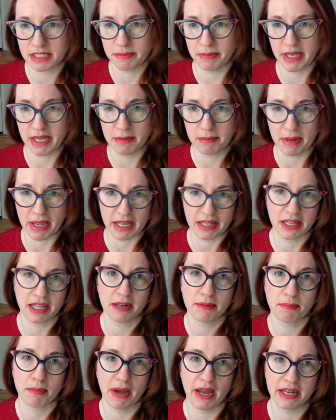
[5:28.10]
Shmi and
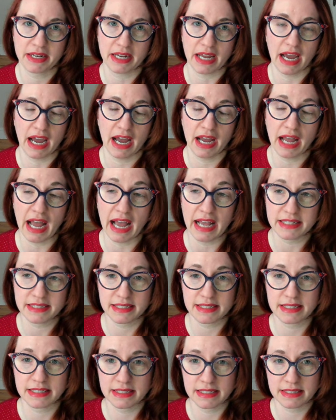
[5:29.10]
Piglet, but as
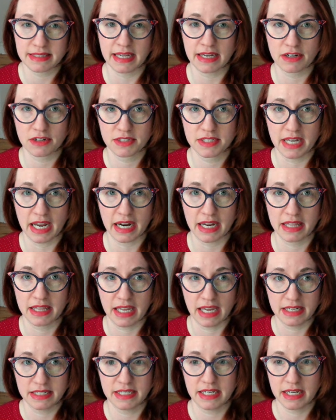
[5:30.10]
this is a singer's deck, and
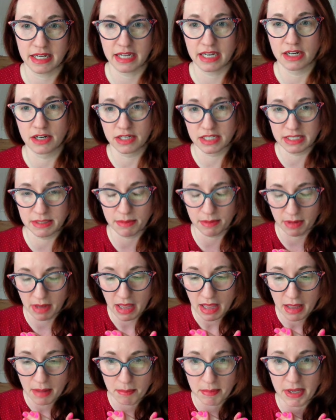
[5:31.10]
the idea here is to
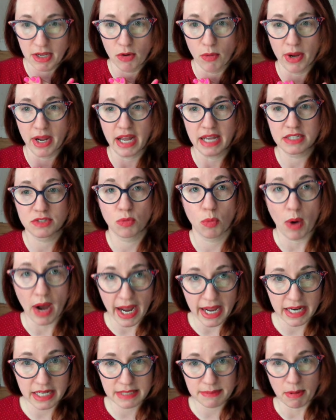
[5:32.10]
be going as
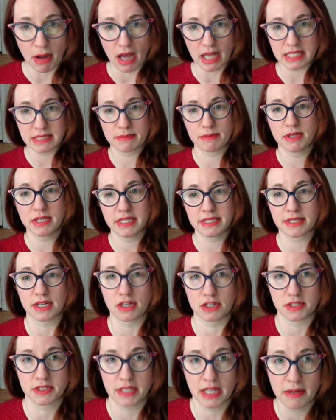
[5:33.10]
wide as possible, is
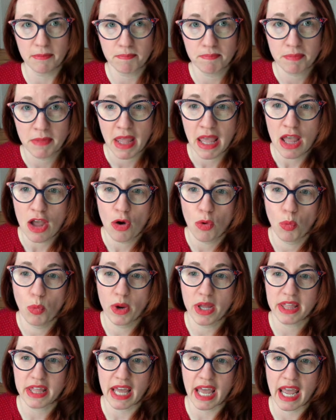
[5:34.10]
Ursula.
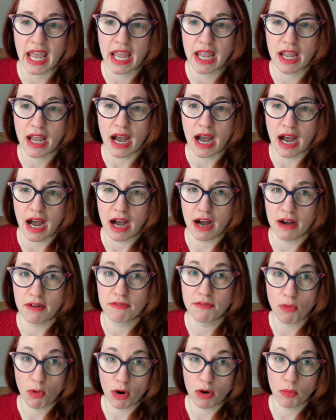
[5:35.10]
With a
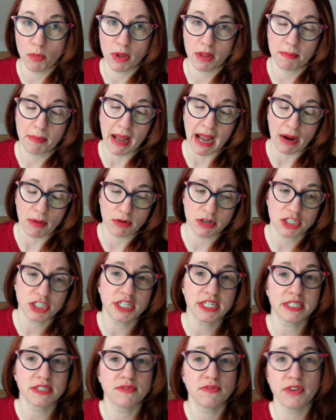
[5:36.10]
4 willpower,
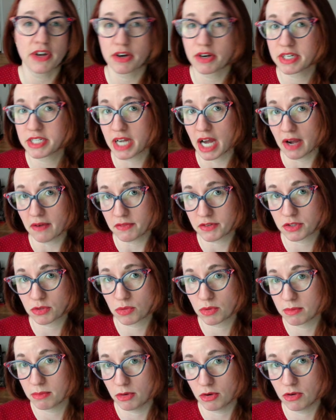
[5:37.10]
she is very tough to
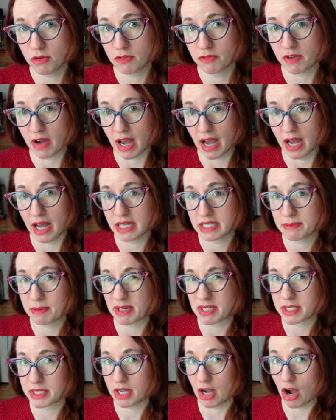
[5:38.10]
remove,
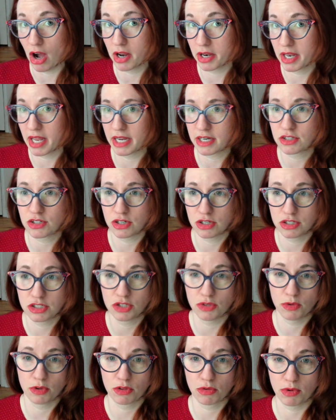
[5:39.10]
especially on like turn
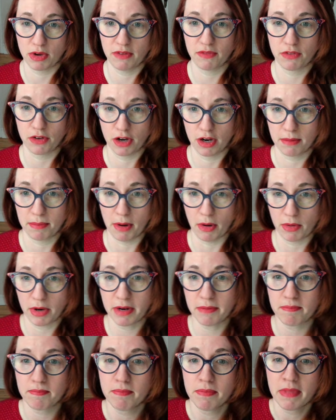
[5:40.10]
2 or 3 for your
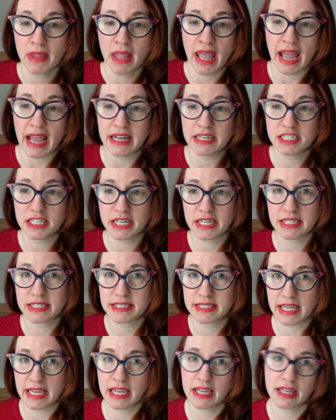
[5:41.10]
opponent. And she can
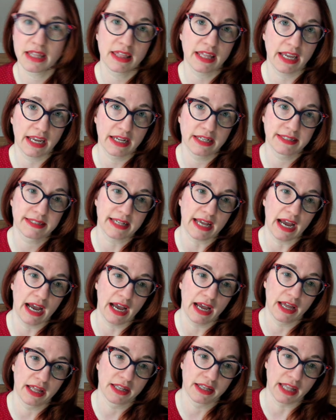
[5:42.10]
sing you things
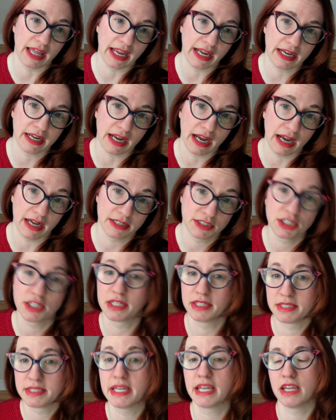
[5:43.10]
like she
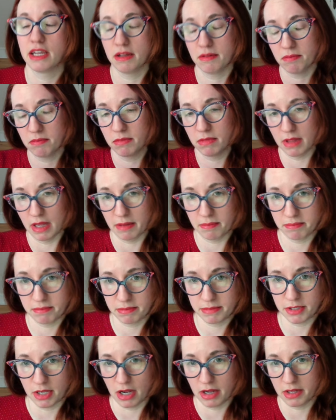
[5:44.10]
can sing the
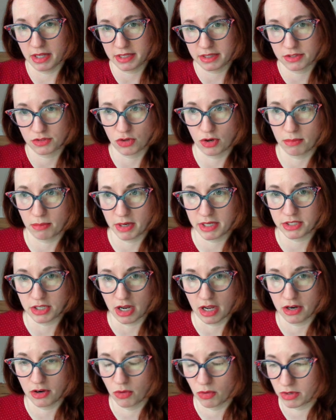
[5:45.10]
song Let the Storm Rage
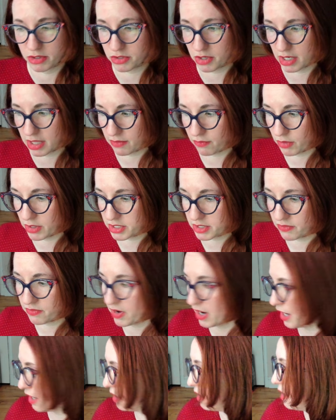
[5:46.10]
On or Strength of Raging
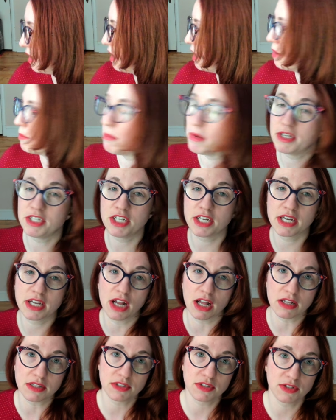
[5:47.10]
Fire, but she can
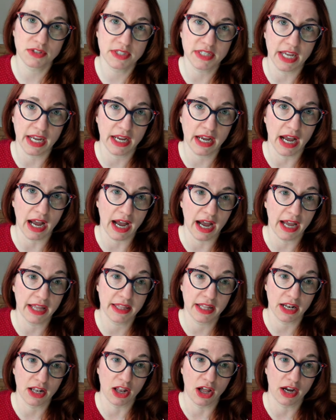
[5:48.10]
also sing
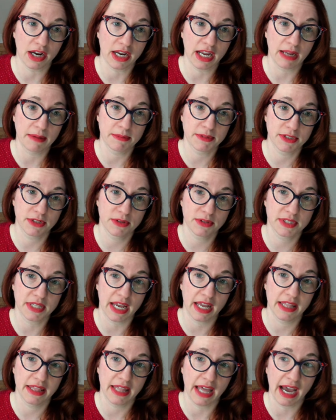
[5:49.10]
And Then Along Came Zeus,
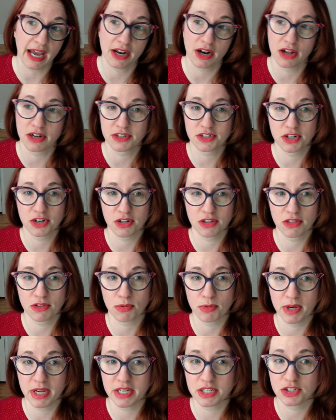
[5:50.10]
and that on turn
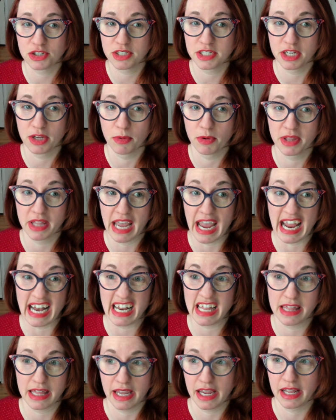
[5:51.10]
3 should deal with
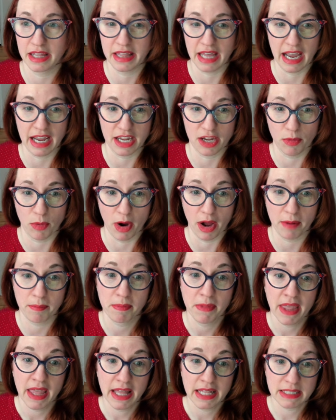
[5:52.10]
anything that you want.
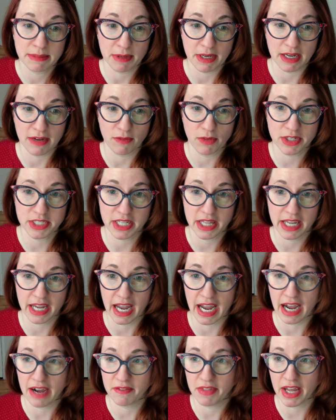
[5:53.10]
Speaking of which, I think
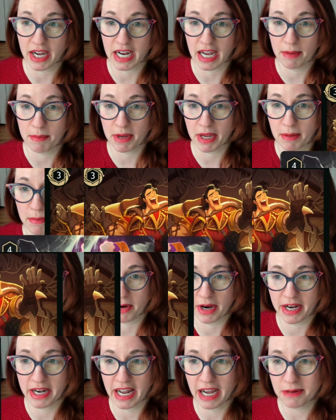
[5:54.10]
I have that coming up here
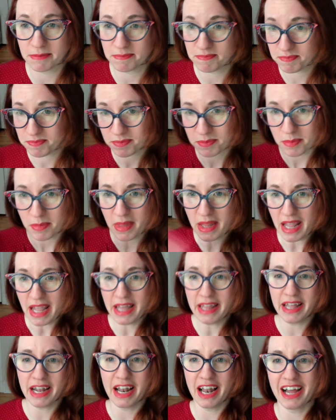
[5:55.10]
right now.
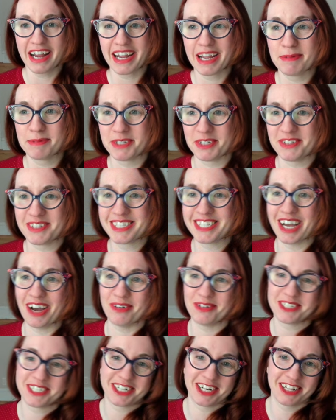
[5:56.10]
And then along came Zeus. So,
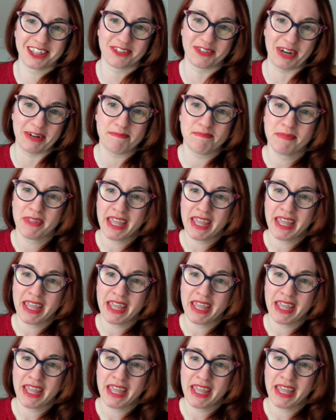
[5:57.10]
turn 3.